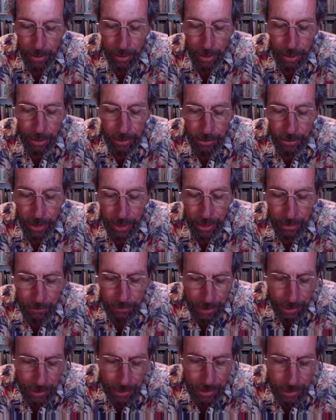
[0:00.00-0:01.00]
I try to
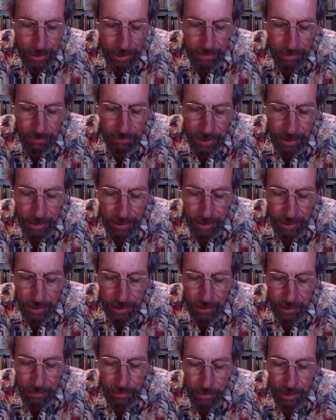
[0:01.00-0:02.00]
release the
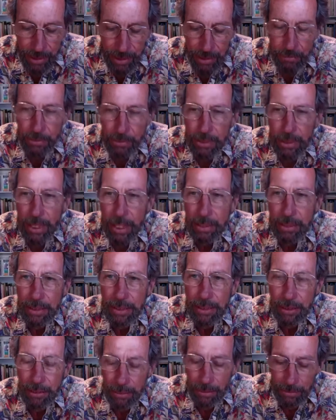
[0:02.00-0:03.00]
faces, but they will not
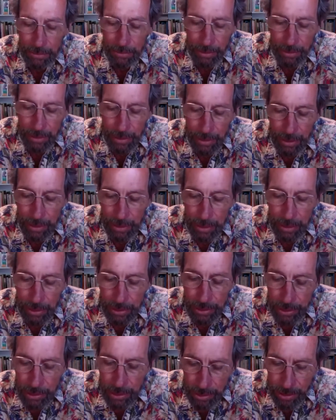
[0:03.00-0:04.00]
go.
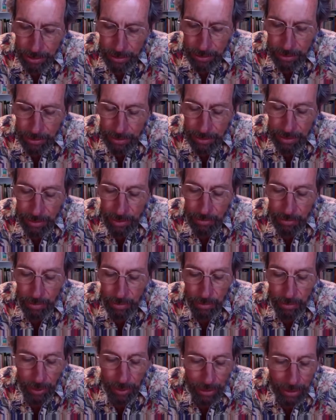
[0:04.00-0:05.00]
Yassir,
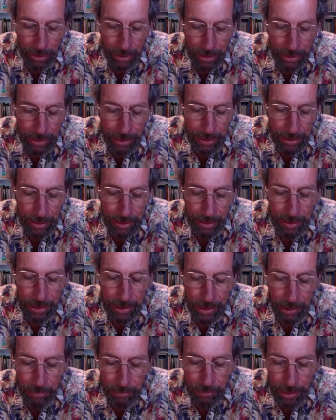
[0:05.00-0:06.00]
Mubarak,
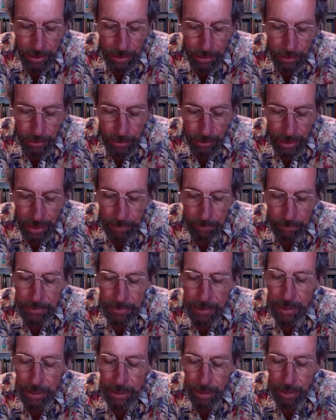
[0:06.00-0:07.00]
these men who
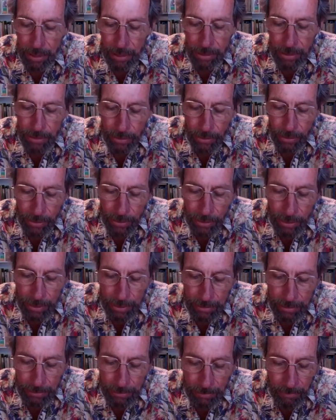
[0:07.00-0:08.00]
leapt at our door,
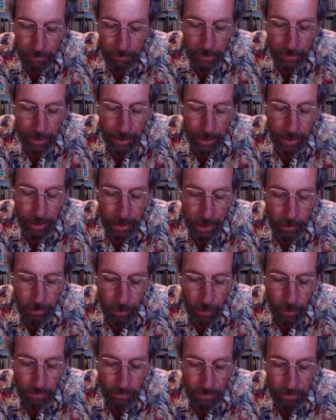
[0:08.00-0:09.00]
and the
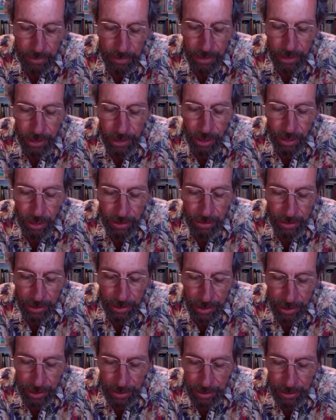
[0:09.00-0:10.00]
smoke from the charcoal
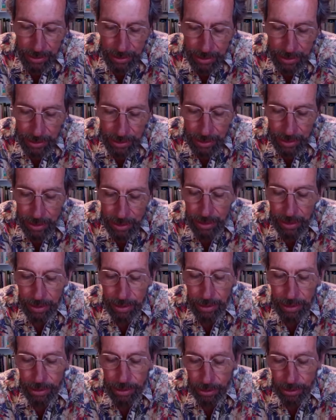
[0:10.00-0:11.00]
kilns,
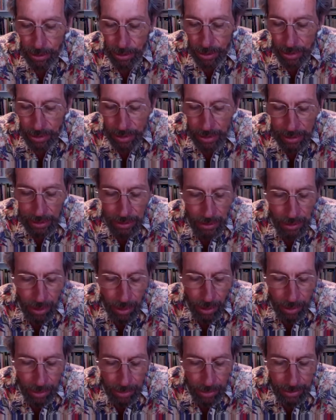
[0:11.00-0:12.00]
the sugarcane
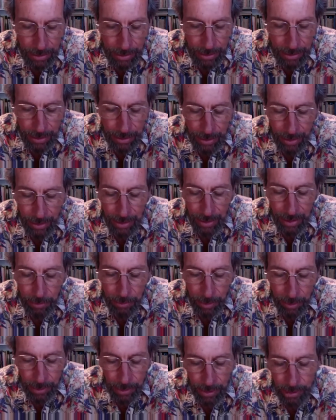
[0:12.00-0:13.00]
stalks, the bitter